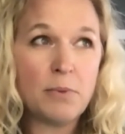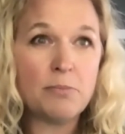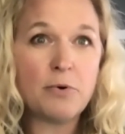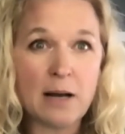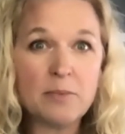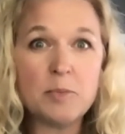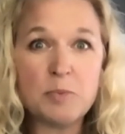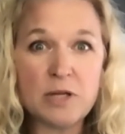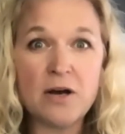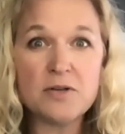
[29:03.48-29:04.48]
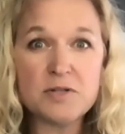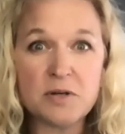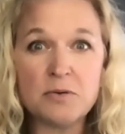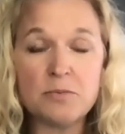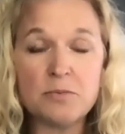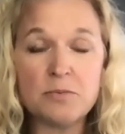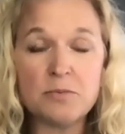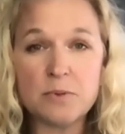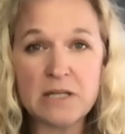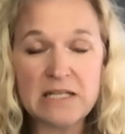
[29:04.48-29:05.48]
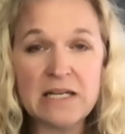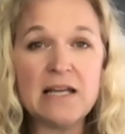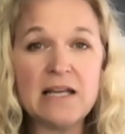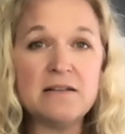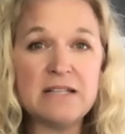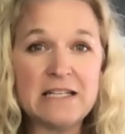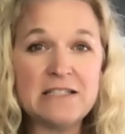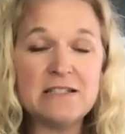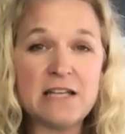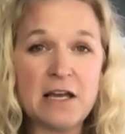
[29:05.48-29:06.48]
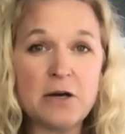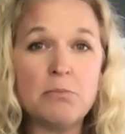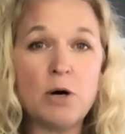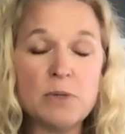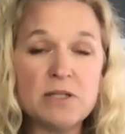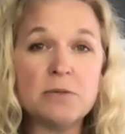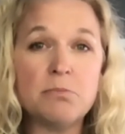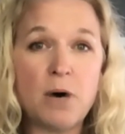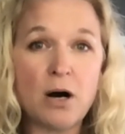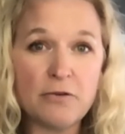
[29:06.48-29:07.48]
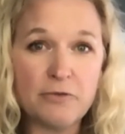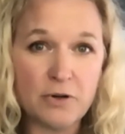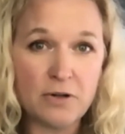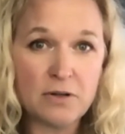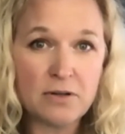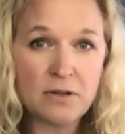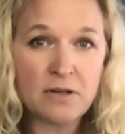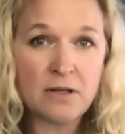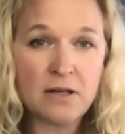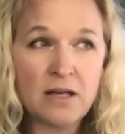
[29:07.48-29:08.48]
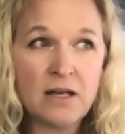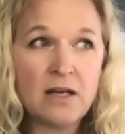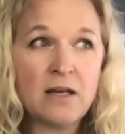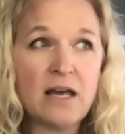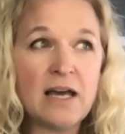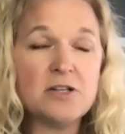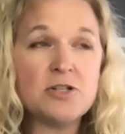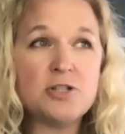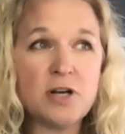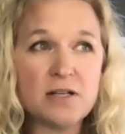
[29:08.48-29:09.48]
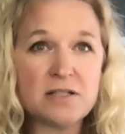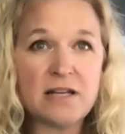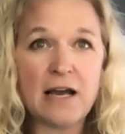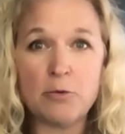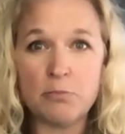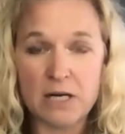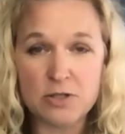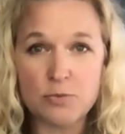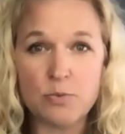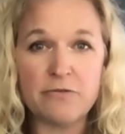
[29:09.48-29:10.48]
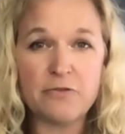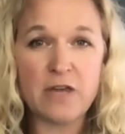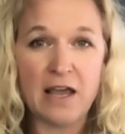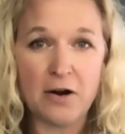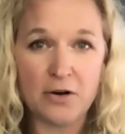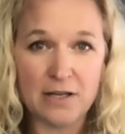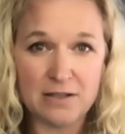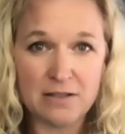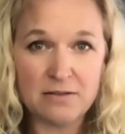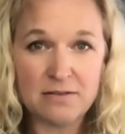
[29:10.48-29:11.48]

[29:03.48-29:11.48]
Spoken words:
but probably also really need to take a moment to marvel at just how much we've carried